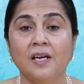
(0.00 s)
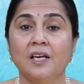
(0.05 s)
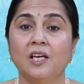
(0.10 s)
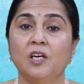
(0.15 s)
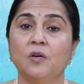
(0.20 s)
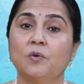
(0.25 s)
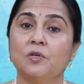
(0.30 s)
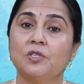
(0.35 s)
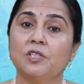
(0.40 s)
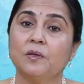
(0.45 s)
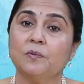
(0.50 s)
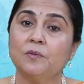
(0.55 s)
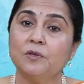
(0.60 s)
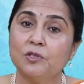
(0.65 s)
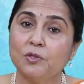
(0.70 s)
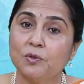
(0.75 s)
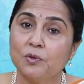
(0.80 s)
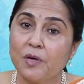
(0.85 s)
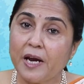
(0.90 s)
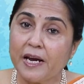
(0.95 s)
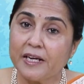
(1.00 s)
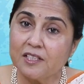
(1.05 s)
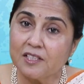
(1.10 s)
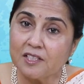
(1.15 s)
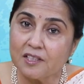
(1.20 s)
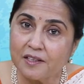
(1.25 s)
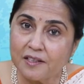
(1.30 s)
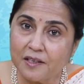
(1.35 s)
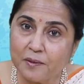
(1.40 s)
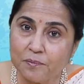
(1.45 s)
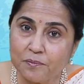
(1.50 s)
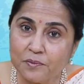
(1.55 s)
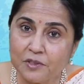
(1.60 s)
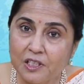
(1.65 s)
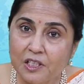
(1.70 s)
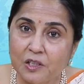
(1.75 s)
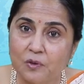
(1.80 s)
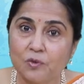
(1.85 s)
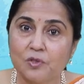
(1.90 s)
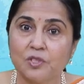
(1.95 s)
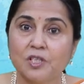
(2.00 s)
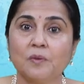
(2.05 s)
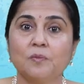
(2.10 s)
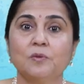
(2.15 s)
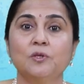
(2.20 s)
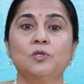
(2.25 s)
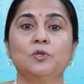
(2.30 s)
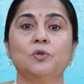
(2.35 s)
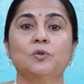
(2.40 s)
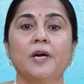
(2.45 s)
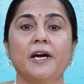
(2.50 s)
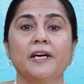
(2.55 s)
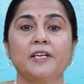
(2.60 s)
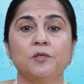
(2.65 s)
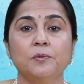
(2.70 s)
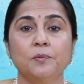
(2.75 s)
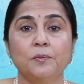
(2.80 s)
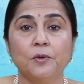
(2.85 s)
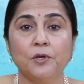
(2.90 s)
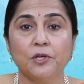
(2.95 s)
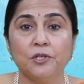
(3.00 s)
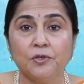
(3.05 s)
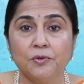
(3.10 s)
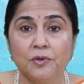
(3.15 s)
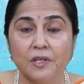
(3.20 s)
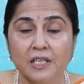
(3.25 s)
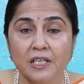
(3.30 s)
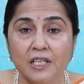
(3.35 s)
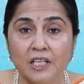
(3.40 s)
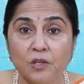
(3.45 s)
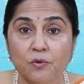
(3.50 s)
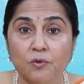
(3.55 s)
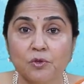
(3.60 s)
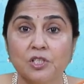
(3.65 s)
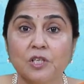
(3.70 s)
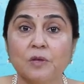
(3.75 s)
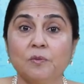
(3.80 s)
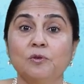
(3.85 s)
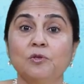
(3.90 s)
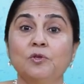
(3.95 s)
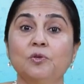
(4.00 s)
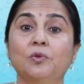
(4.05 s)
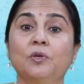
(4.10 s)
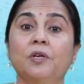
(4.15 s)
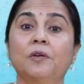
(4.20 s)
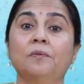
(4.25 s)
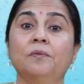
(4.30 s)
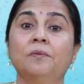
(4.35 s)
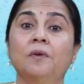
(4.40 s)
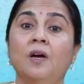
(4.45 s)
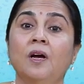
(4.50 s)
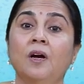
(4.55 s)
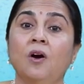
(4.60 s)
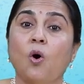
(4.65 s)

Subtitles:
He was able to write script, he was able to write poetry, he was able to give